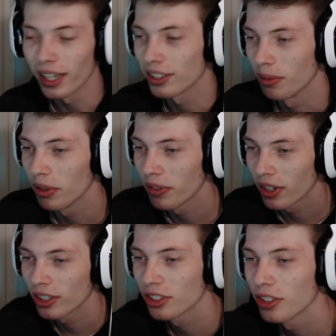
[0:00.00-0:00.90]
right, so
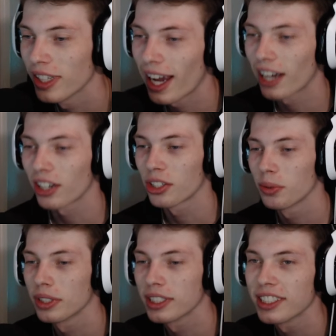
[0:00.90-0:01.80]
moving on to the
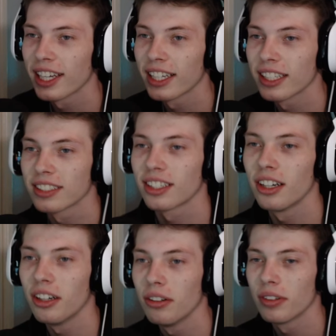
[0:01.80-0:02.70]
actual settings
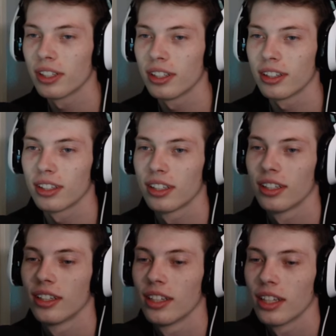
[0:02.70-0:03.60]
of
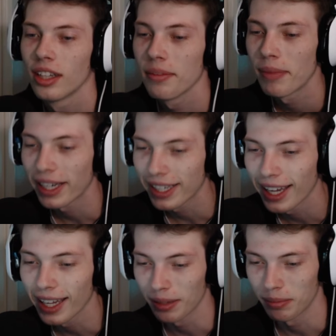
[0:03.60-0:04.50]
my
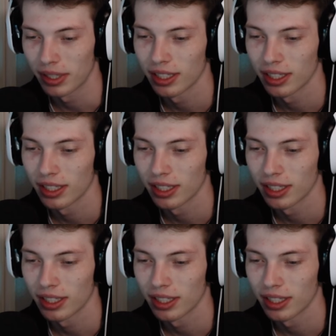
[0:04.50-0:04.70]
game.